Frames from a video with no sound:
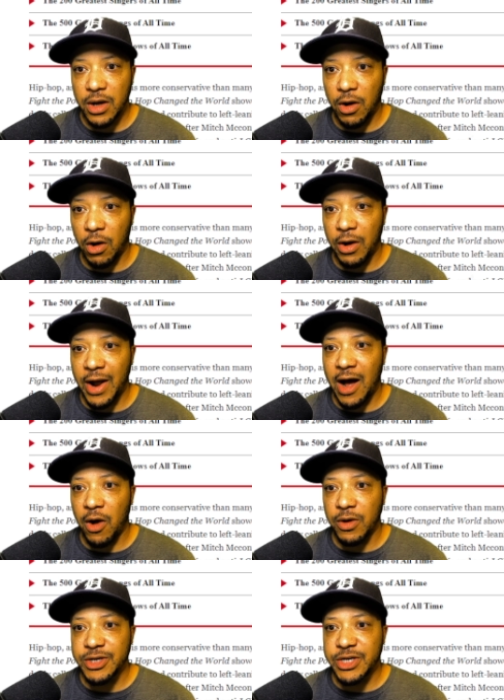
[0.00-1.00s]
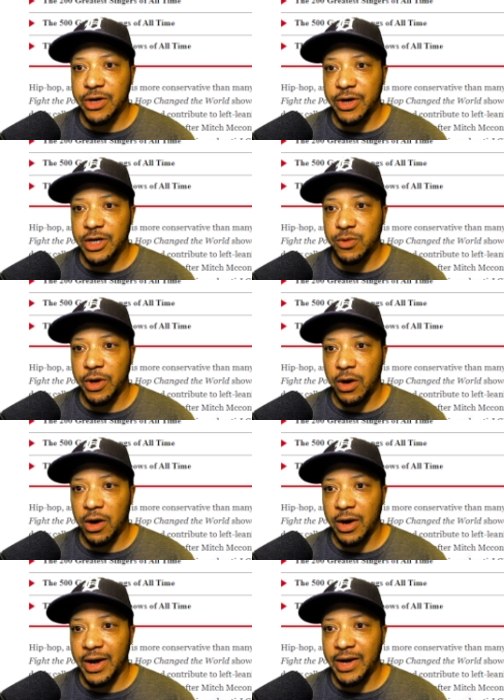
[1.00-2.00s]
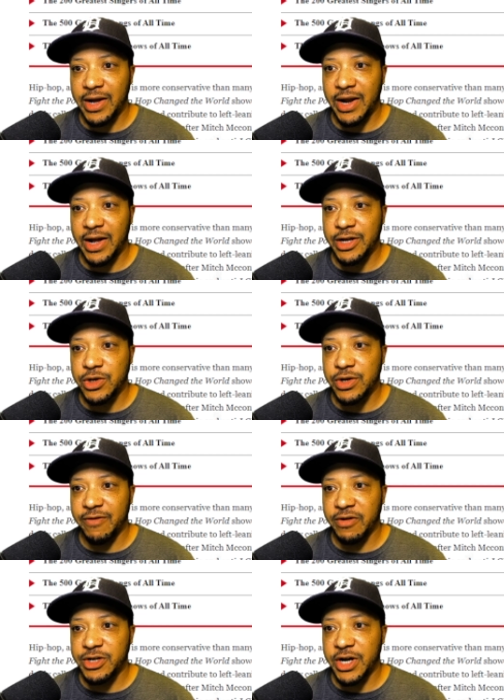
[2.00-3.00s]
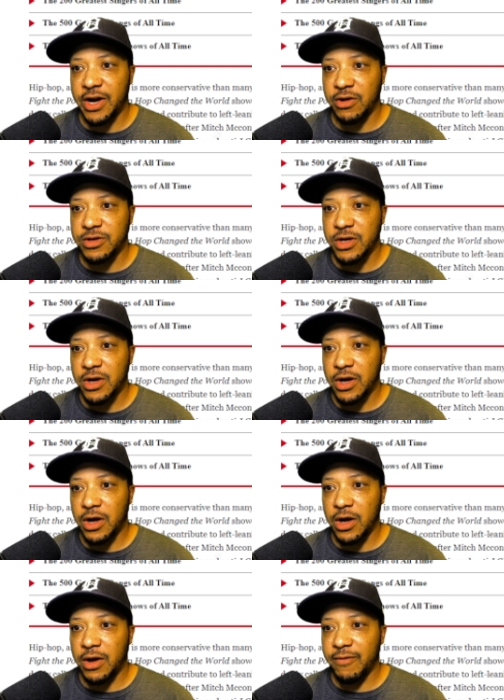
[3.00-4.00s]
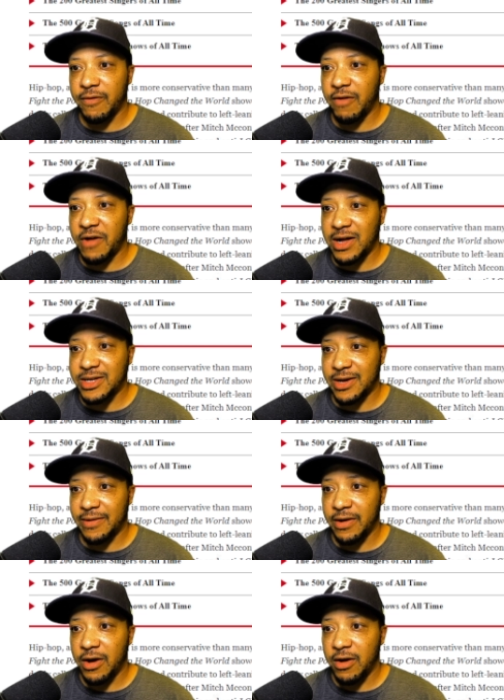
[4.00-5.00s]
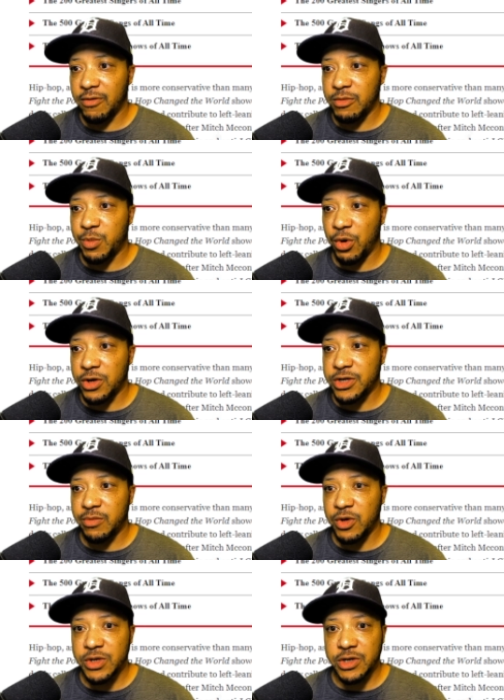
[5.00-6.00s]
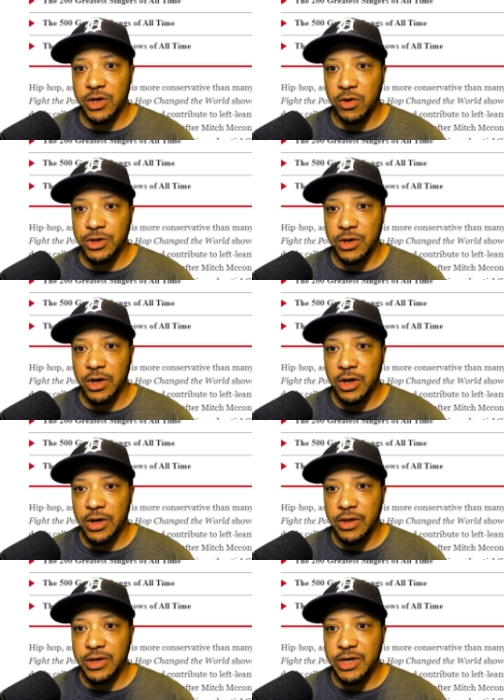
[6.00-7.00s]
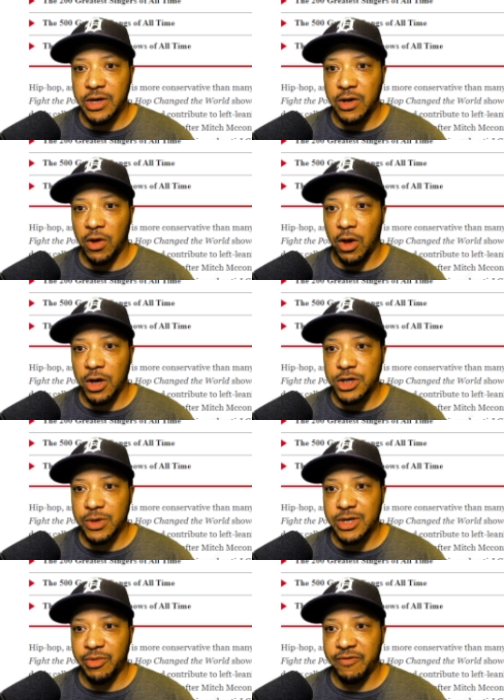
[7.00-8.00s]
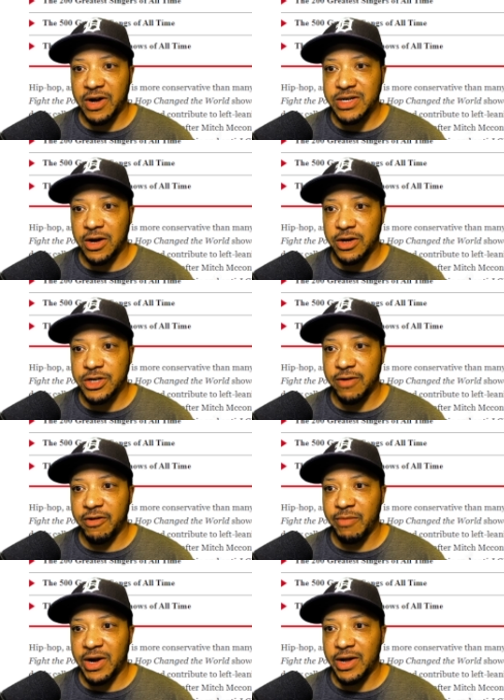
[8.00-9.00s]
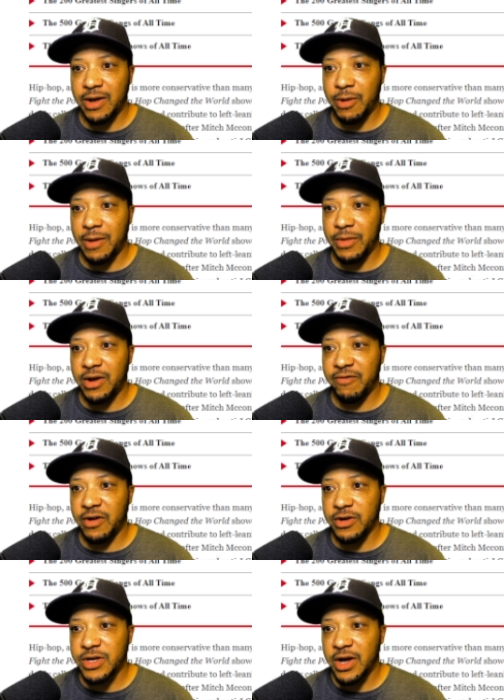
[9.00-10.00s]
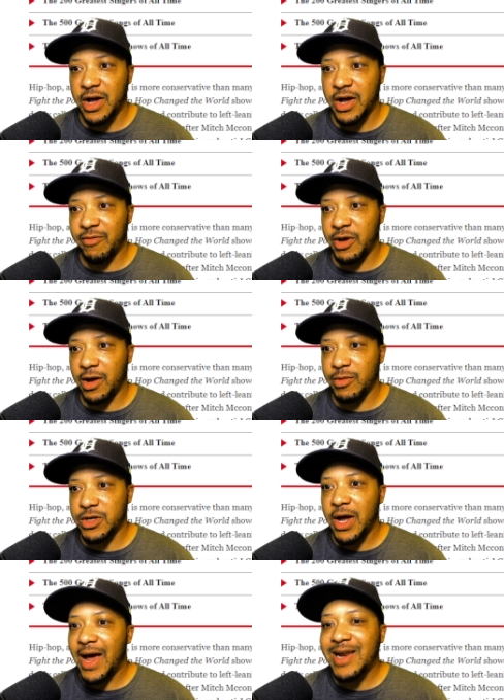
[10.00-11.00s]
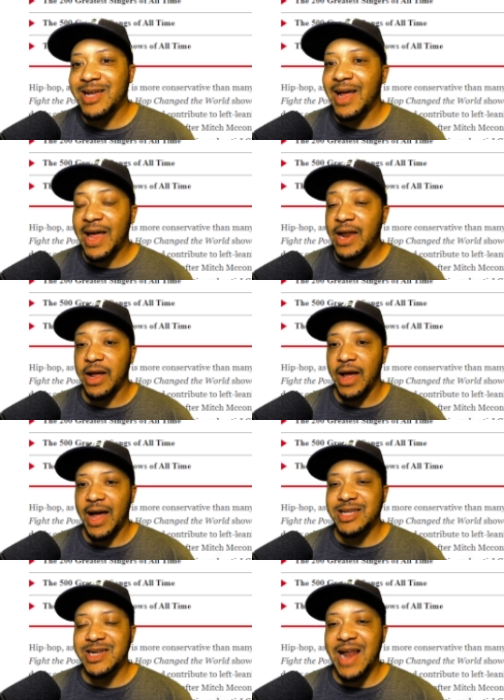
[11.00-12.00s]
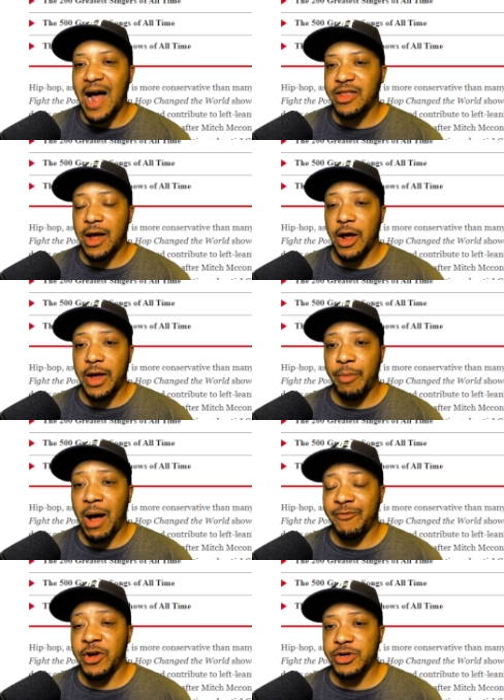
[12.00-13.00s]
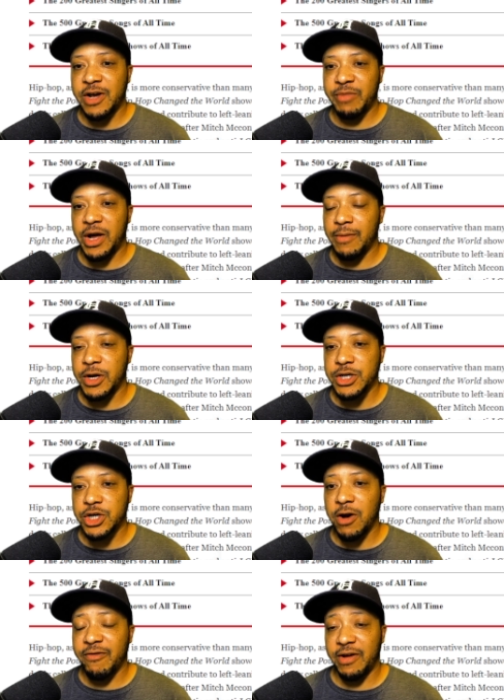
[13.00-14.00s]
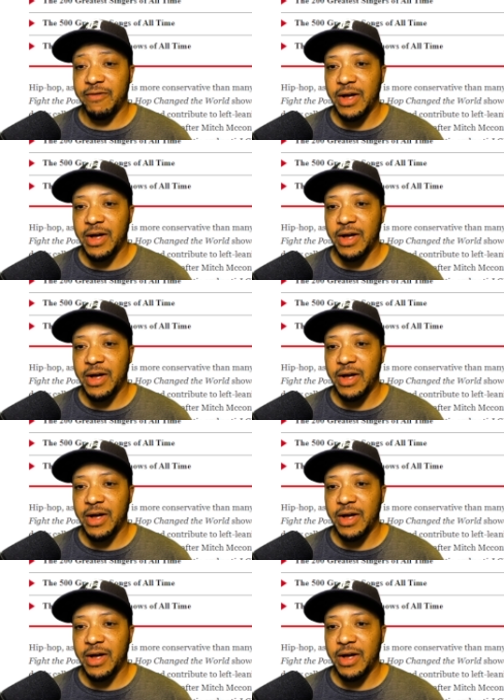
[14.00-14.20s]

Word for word: on how serious we are in getting into different channels of content, from sports to music to culture. The deal also exemplifies how conservative minded hip hop media figures have become. and it, again, it's not that hip hop figures have become conservative,